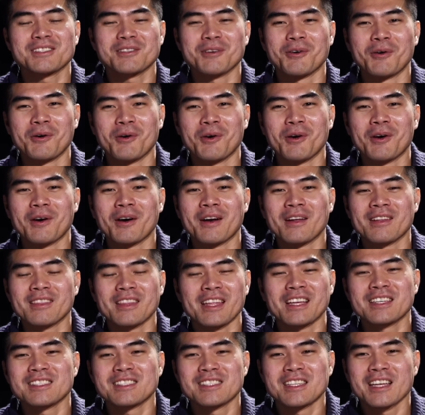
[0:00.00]
or
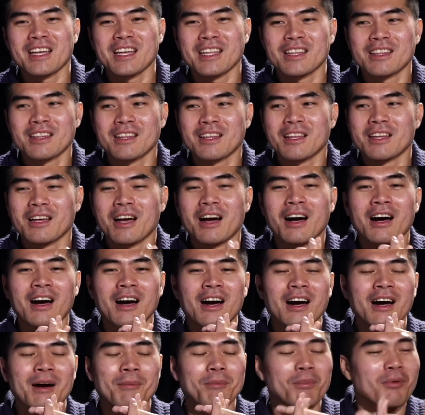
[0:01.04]
things that
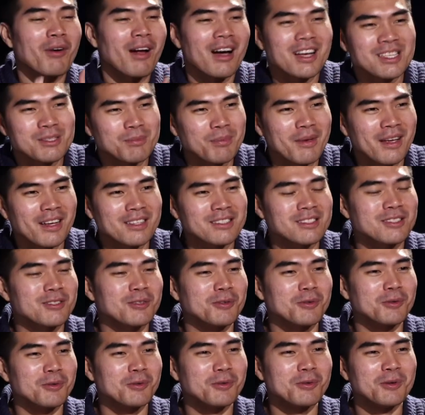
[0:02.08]
prospects
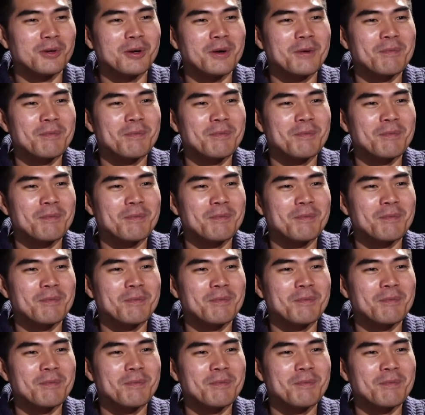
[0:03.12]
do